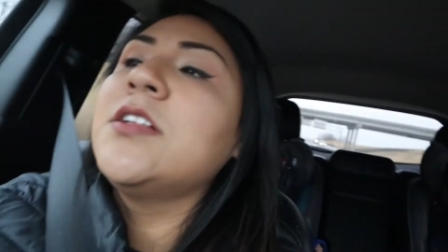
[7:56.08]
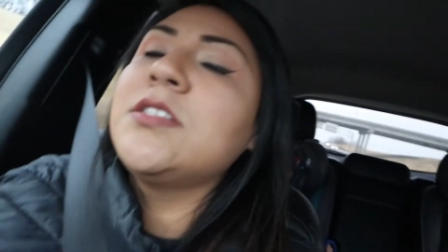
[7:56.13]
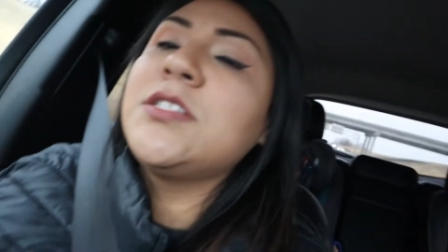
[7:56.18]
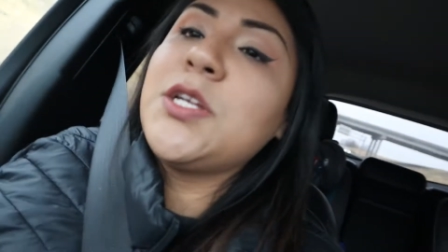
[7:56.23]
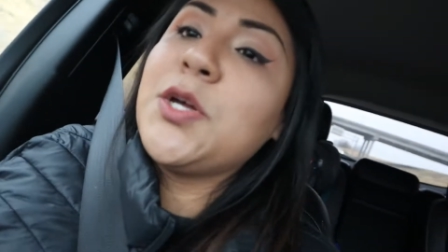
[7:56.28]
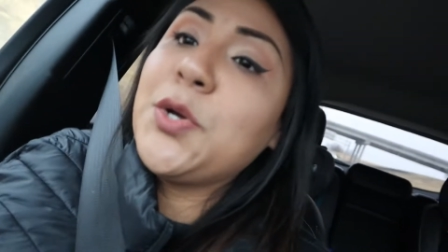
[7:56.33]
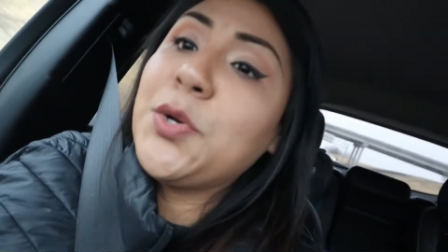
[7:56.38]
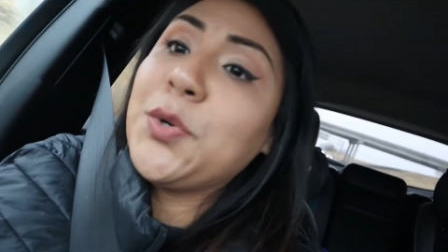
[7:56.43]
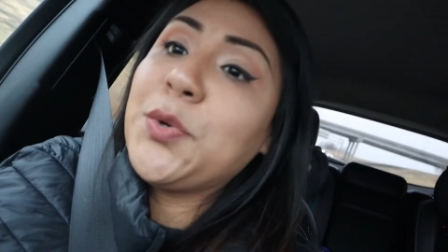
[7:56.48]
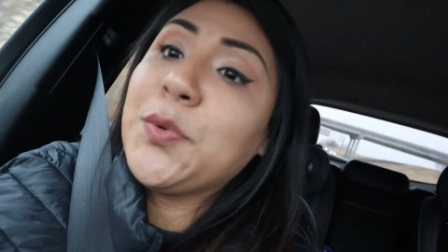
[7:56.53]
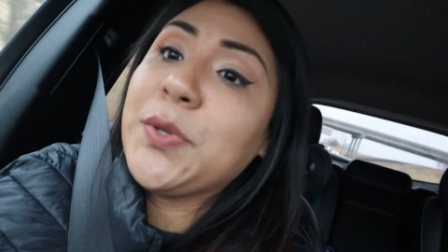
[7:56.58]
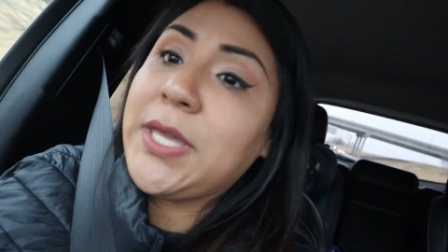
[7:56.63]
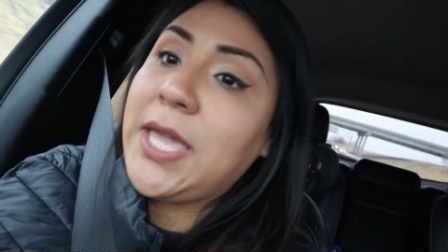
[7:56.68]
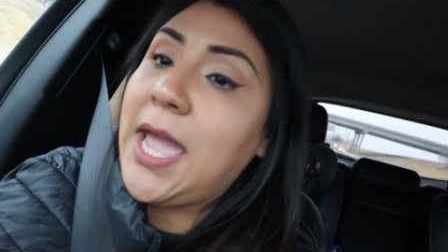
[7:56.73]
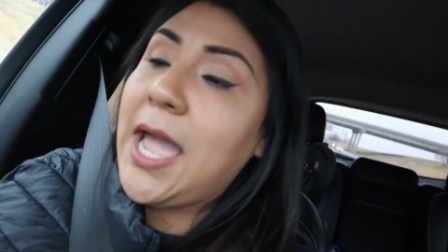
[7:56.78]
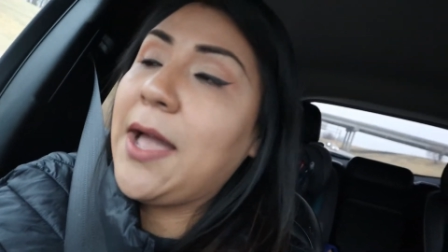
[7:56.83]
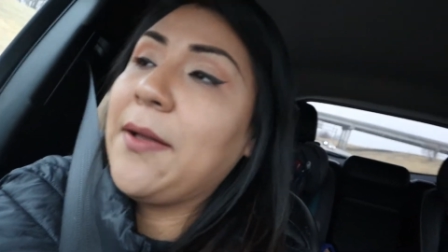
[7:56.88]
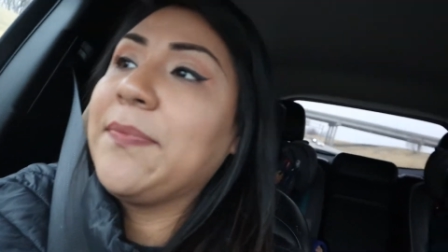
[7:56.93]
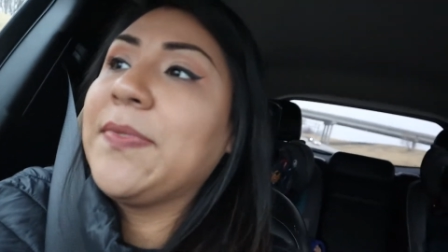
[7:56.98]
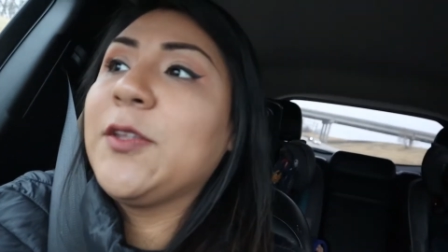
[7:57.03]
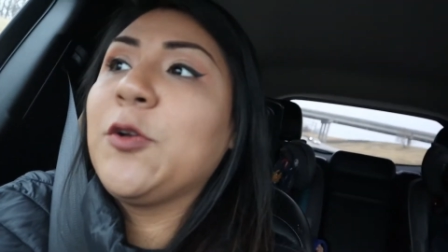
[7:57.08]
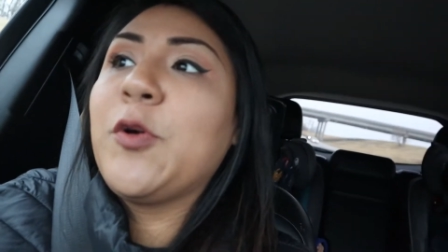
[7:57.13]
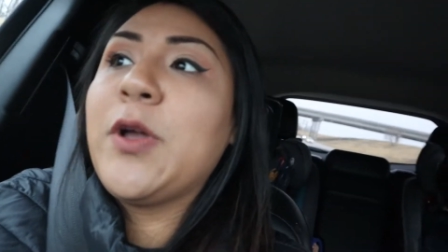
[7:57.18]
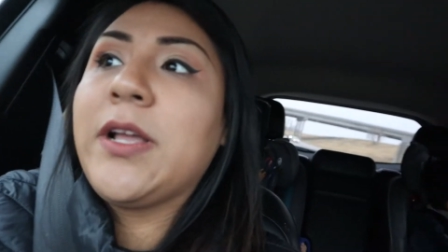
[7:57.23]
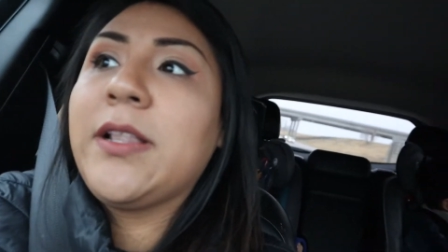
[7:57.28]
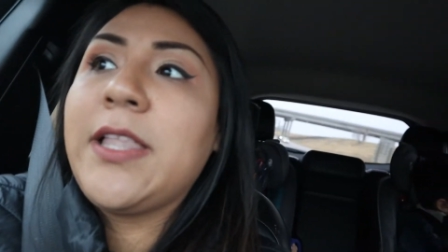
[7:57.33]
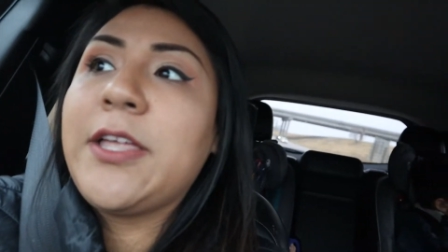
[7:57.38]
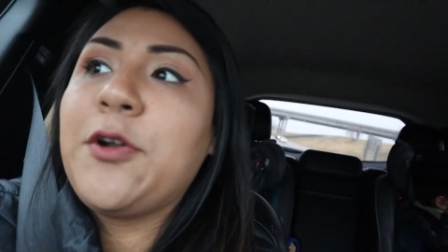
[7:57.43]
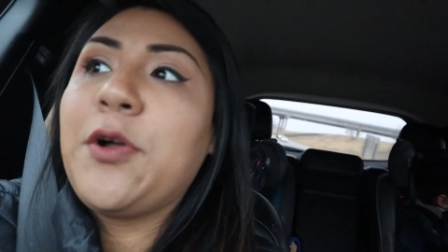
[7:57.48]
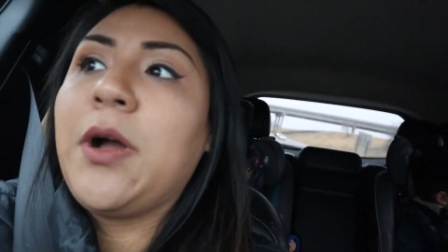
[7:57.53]
so yeah
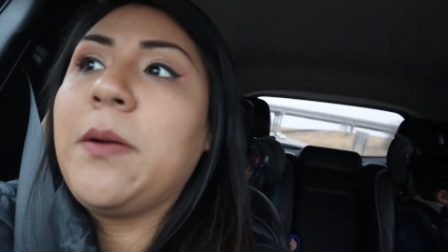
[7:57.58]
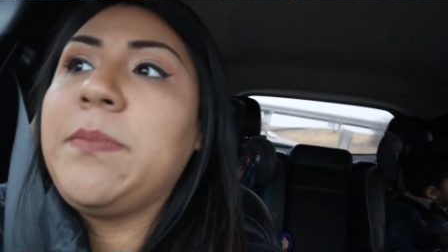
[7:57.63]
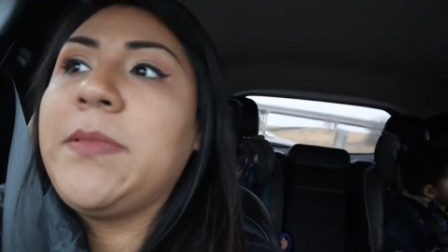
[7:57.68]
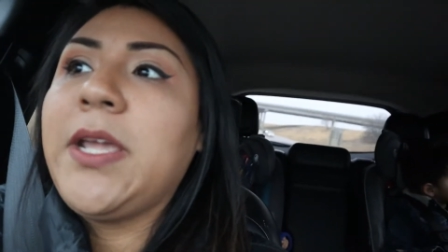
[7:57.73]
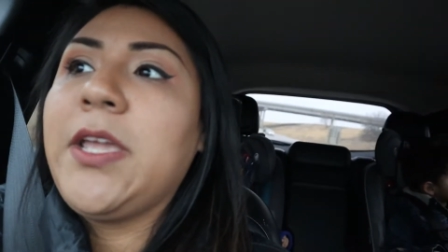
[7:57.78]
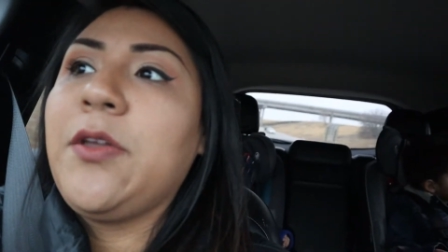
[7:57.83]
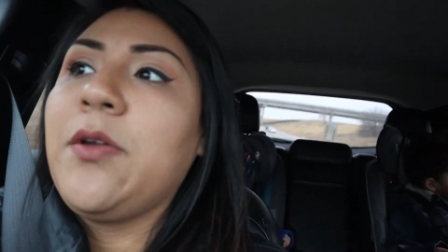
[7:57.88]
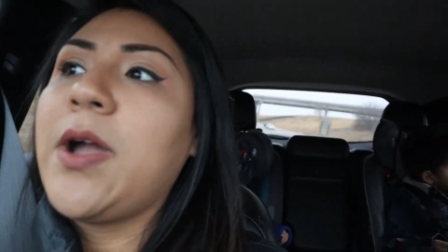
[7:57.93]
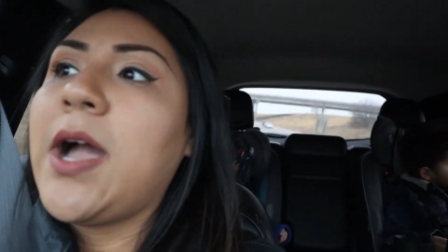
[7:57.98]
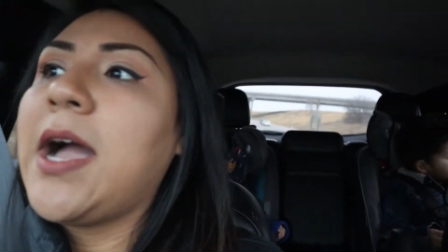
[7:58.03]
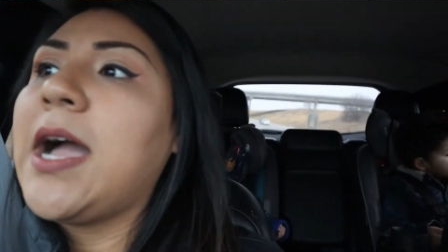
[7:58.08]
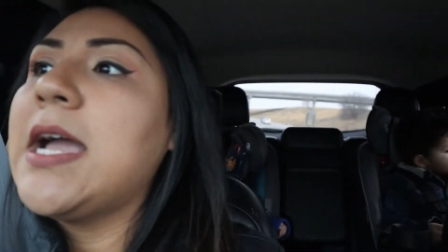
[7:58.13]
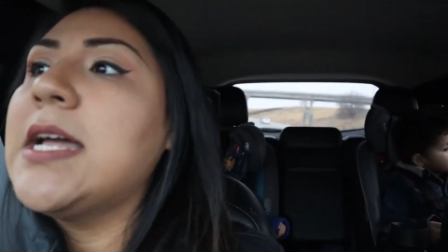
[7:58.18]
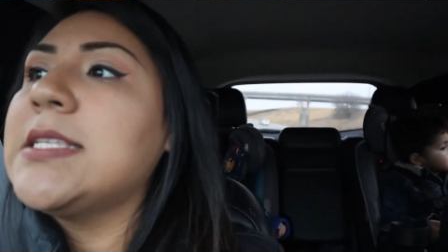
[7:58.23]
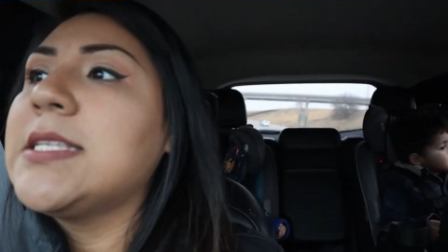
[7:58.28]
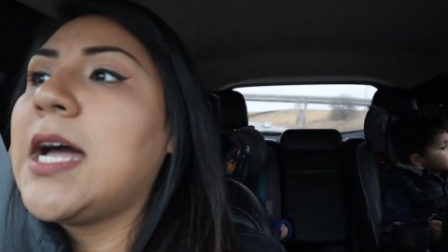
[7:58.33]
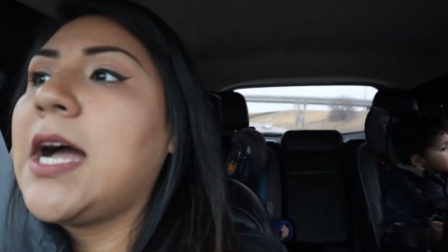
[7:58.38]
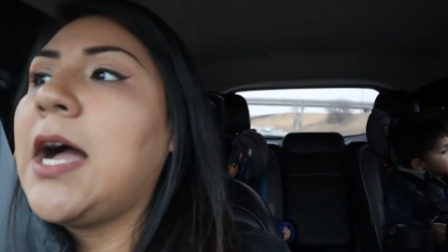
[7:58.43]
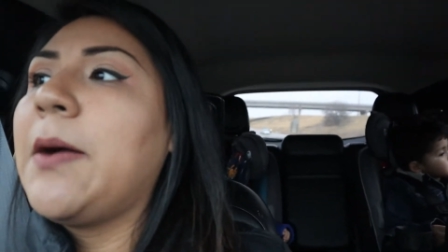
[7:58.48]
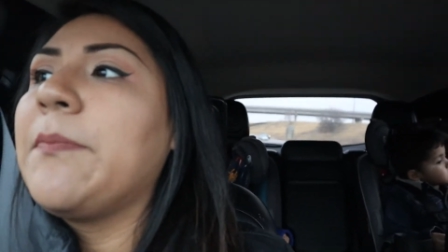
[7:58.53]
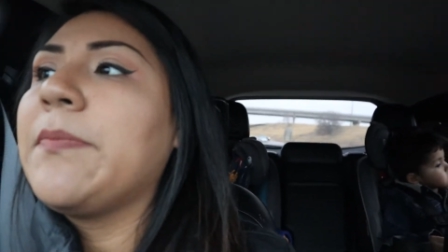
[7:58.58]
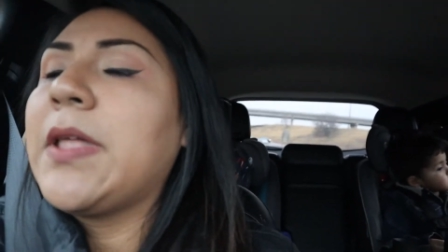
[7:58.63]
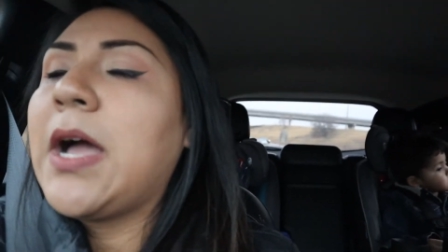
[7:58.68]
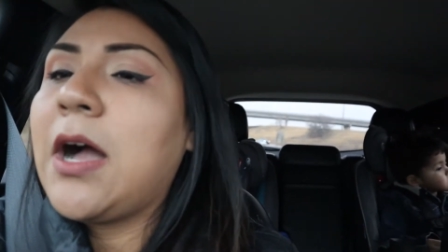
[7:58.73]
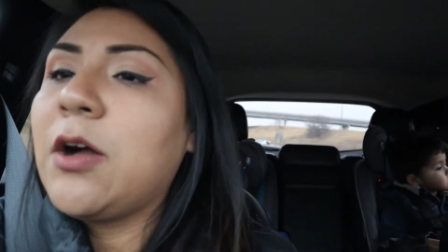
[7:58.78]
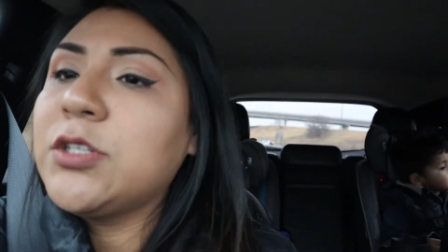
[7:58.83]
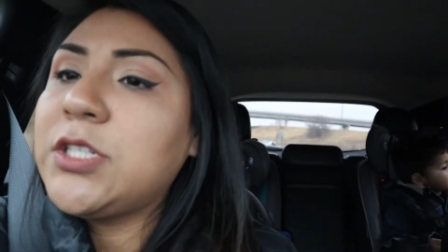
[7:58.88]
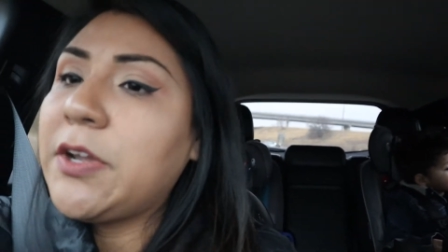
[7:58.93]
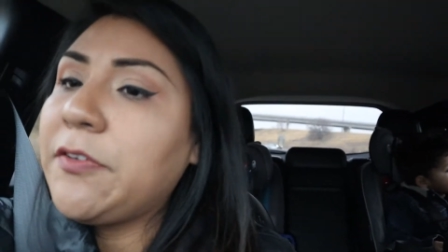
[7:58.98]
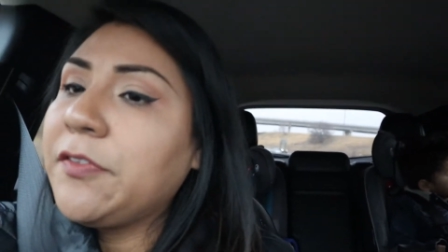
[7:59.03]
quick little update you guys um,
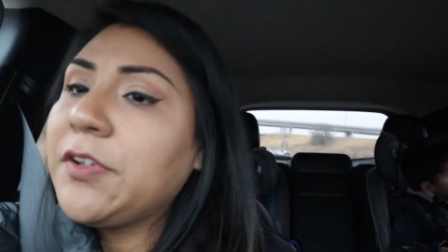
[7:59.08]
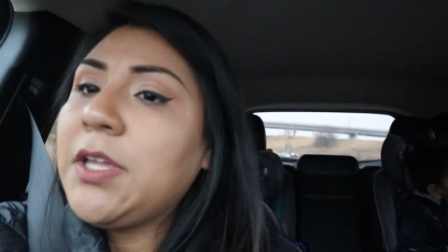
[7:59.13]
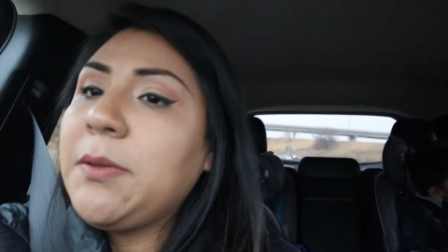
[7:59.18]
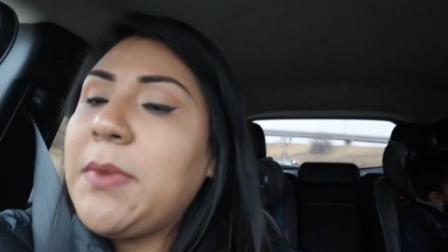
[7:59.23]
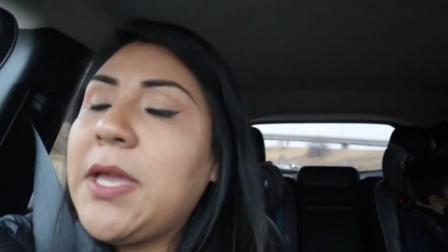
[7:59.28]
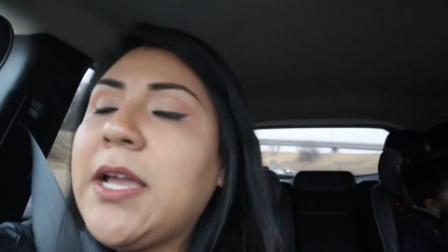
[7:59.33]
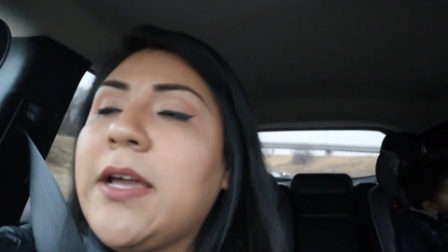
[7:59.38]
I'll definitely